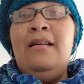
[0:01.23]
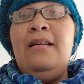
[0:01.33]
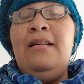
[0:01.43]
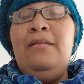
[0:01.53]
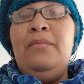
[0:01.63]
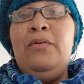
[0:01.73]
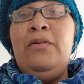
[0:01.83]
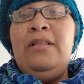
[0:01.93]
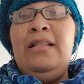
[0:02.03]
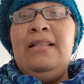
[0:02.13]
Good
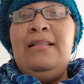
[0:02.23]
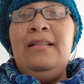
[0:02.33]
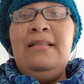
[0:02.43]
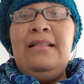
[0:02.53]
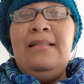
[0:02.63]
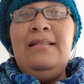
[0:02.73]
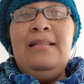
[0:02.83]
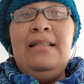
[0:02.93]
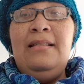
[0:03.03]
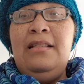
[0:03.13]
morning. This is
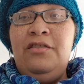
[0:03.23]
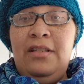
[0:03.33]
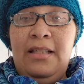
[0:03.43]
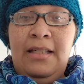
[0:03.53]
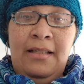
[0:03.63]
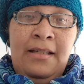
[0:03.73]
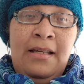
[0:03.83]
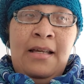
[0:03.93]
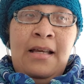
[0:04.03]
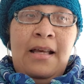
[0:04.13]
CeeCeeG.
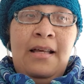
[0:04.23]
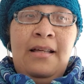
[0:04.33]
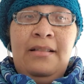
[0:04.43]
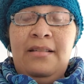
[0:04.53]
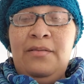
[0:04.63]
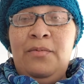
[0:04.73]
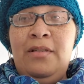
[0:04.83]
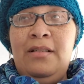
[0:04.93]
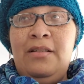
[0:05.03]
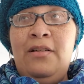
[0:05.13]
I just want
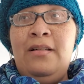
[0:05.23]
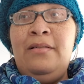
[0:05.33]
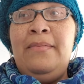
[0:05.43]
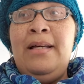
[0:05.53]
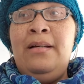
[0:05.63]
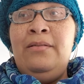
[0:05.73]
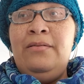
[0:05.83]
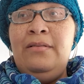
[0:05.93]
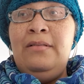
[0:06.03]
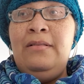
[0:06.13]
to talk about,
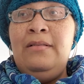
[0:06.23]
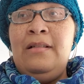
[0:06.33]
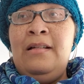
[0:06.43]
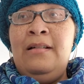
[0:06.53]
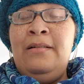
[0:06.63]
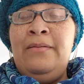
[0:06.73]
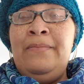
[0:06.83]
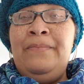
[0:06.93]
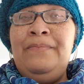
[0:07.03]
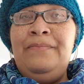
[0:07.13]
um,